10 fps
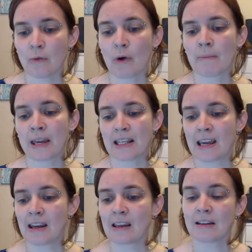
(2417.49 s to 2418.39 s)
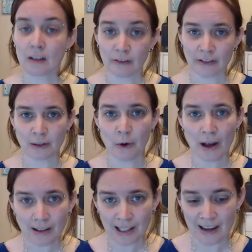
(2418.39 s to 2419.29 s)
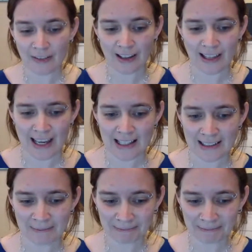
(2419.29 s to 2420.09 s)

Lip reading: while maintaining the surface quality of the glaze.